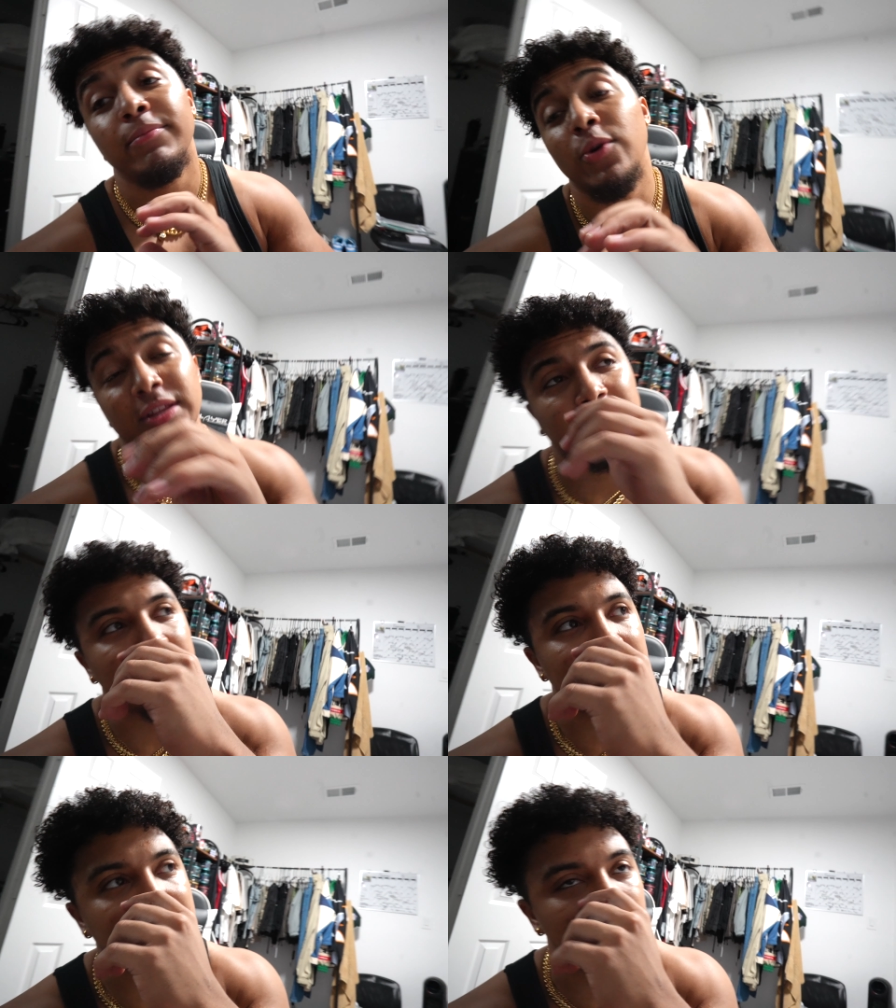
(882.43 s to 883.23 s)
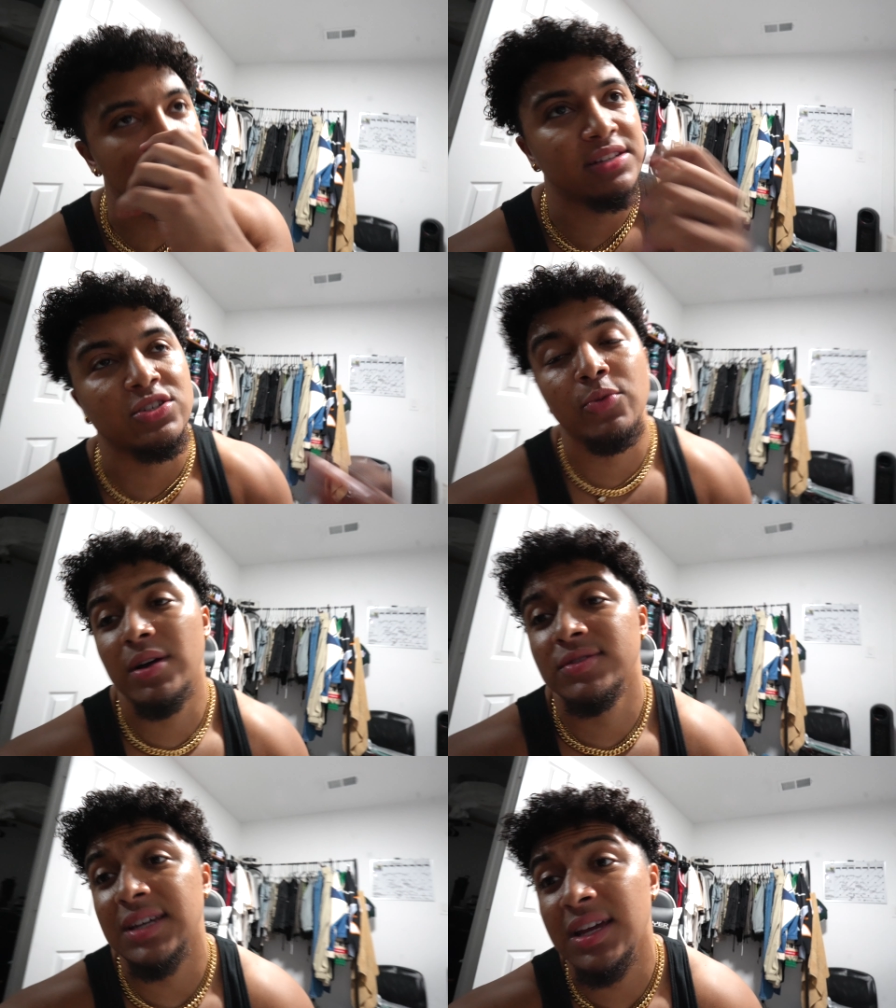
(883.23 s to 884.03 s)
Boom! I think the last clip you guys saw me,
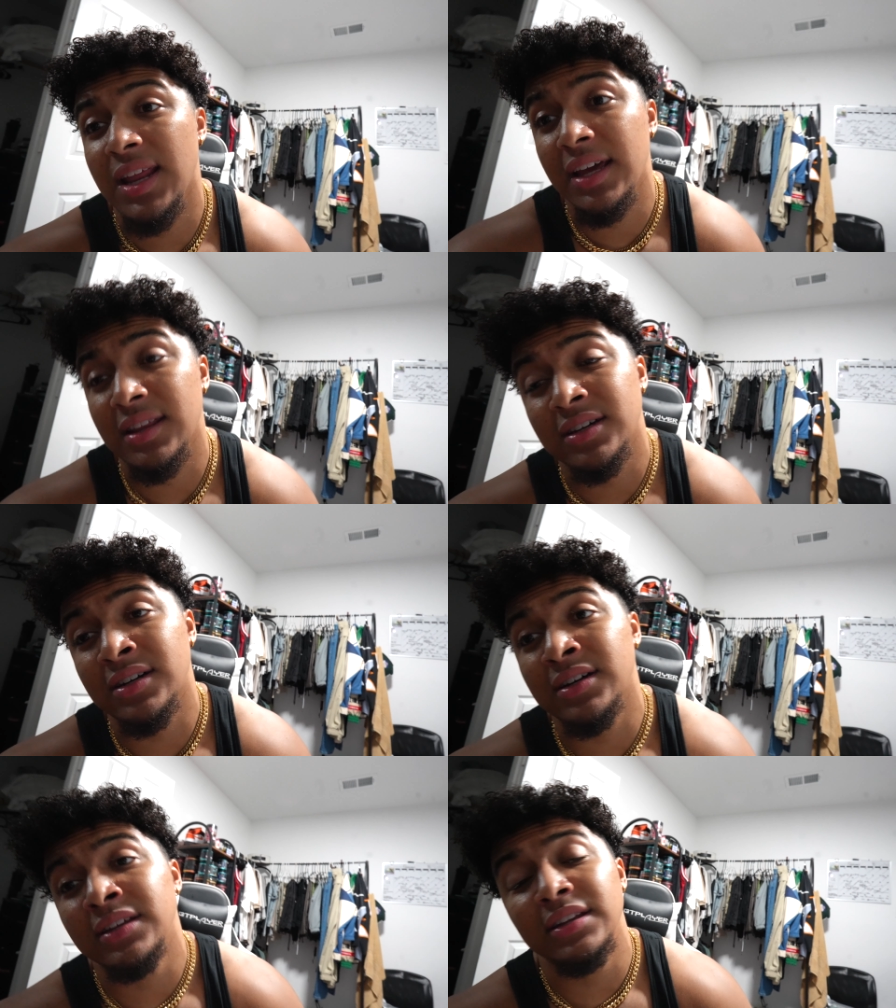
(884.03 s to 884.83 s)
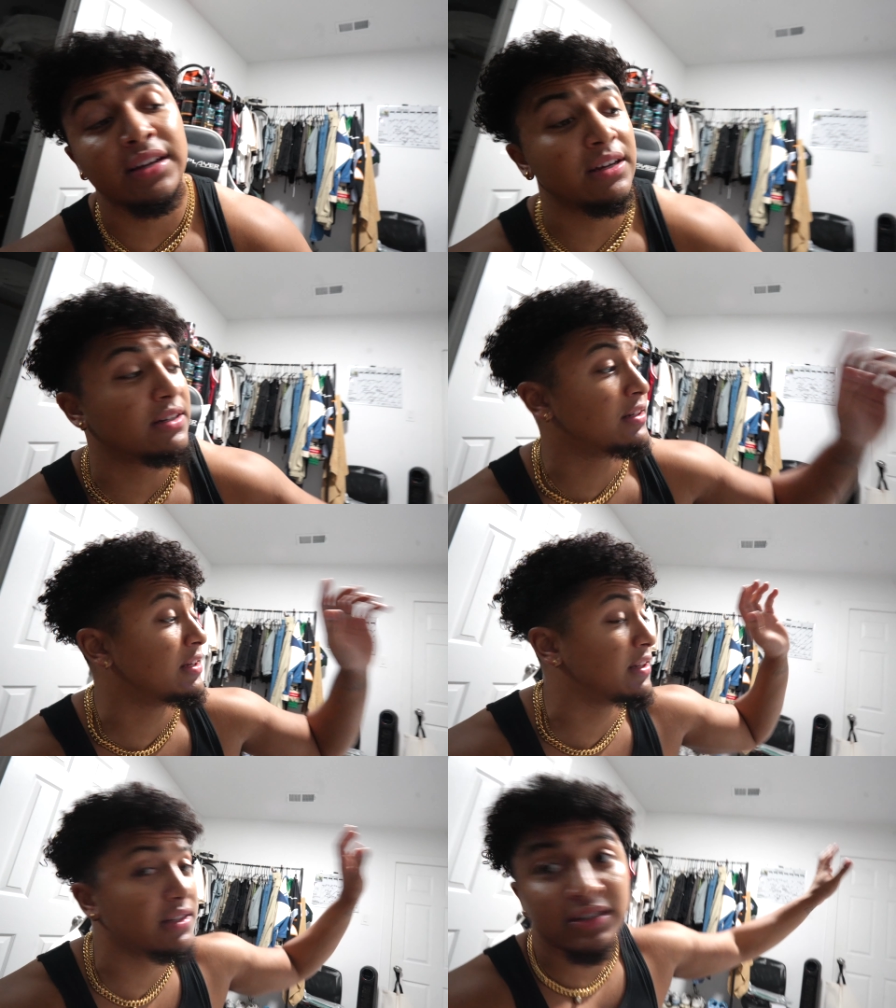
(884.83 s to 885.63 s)
I was eating in the in the uh,
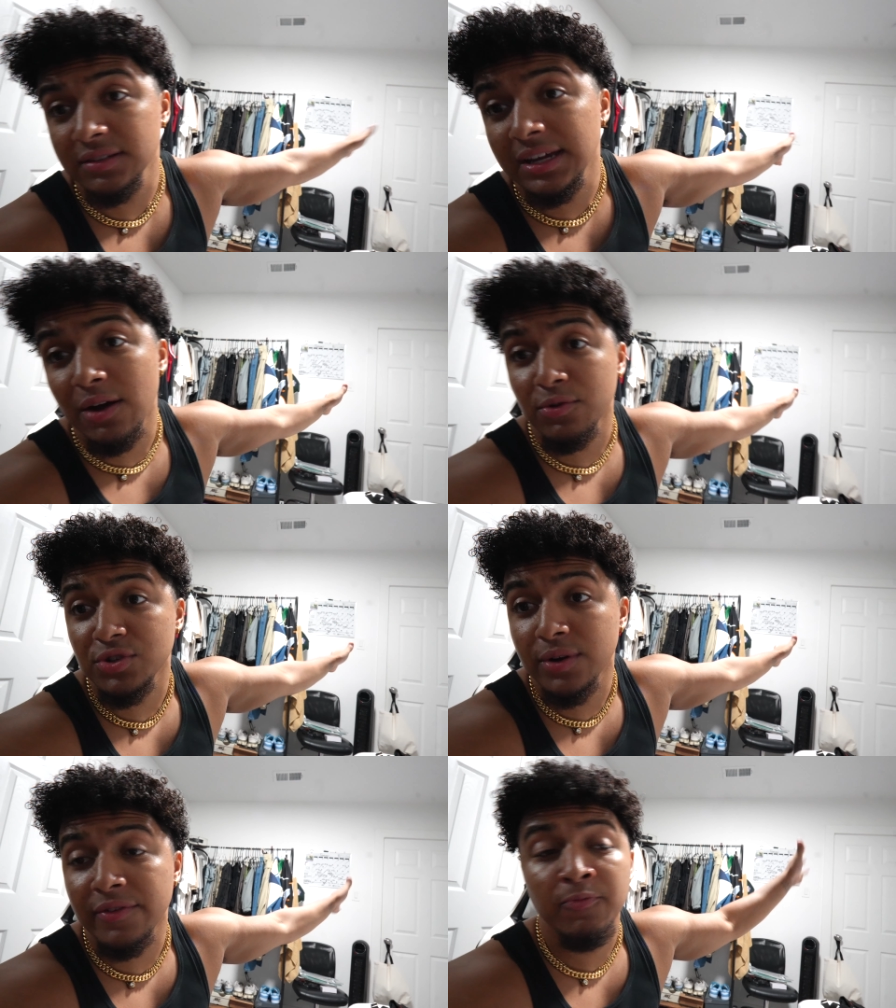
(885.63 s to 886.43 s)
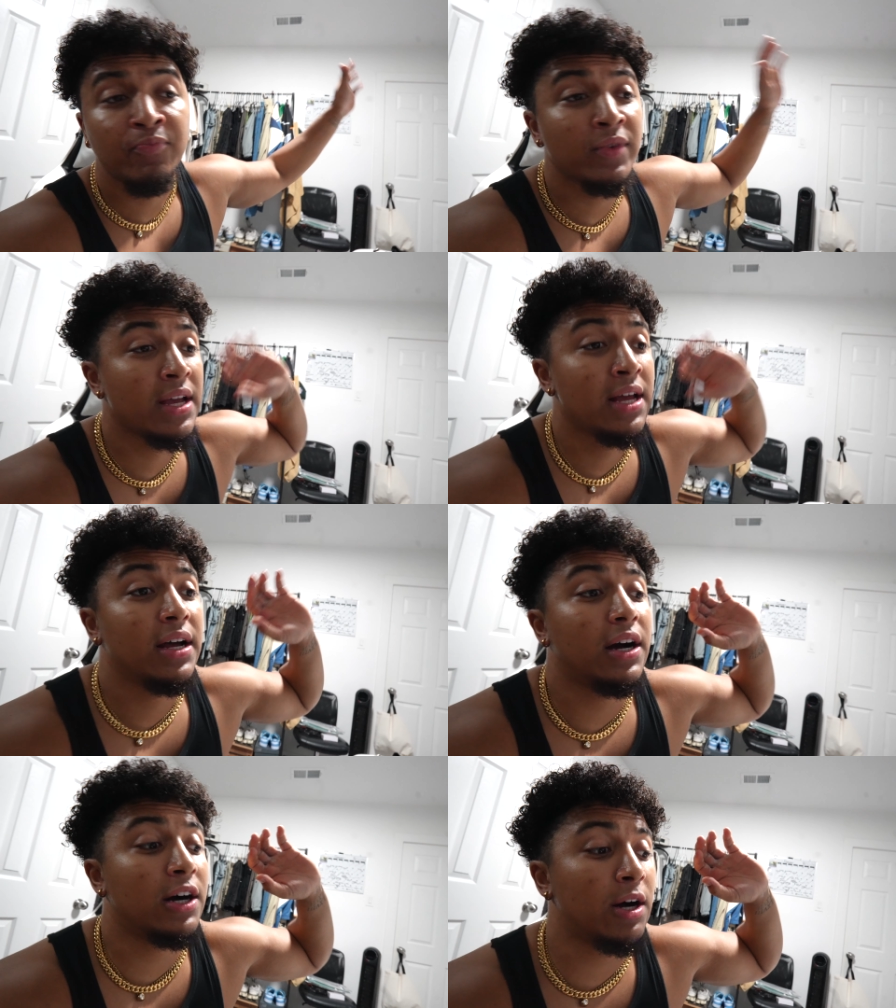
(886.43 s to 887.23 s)
in the couch or whatever.
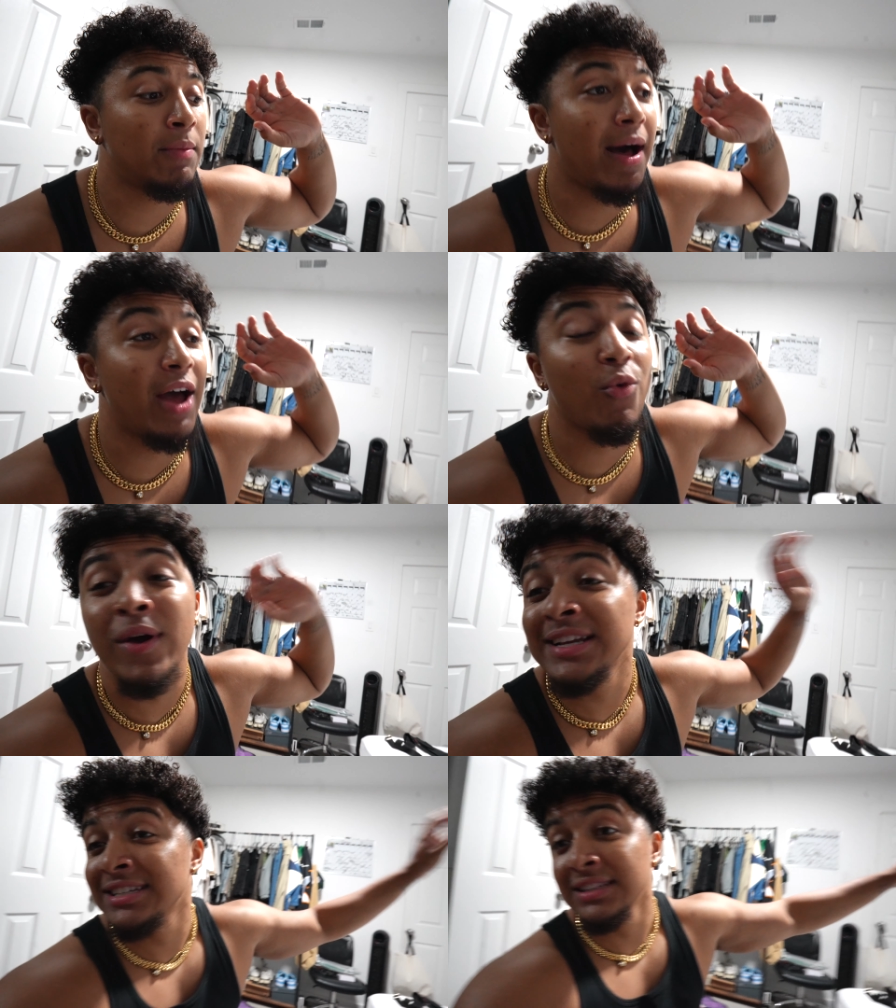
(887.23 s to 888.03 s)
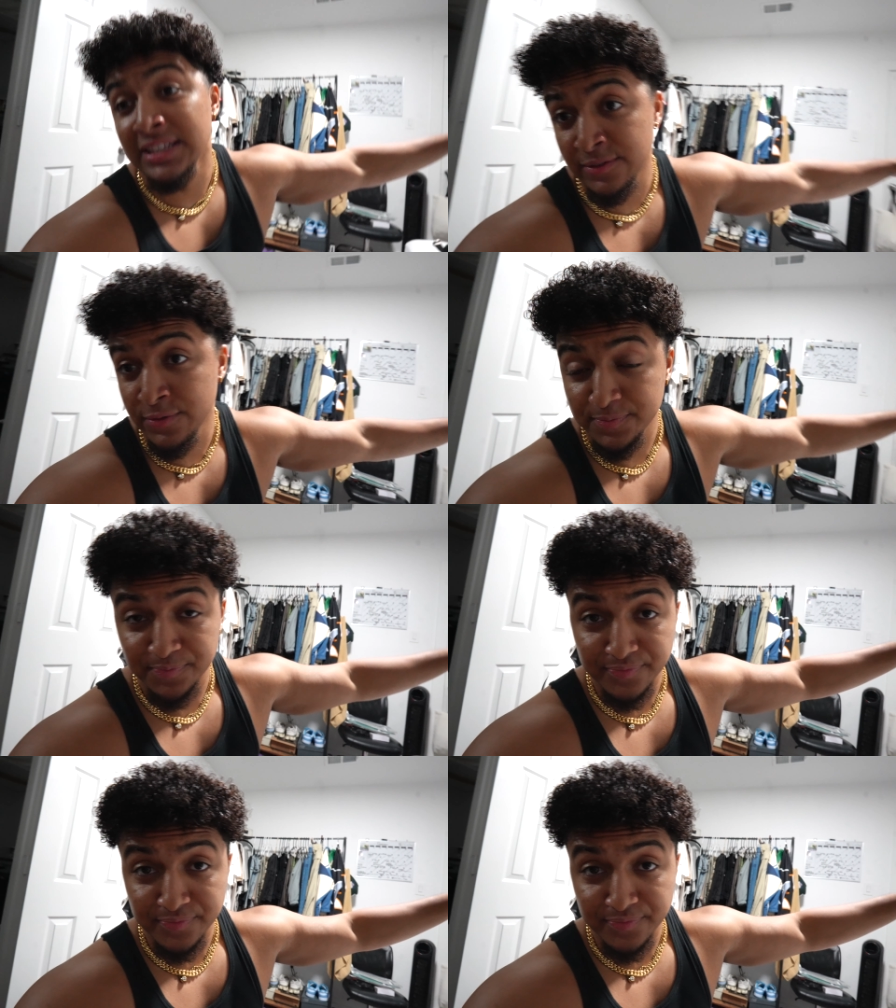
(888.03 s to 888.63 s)
Um, I went to leave.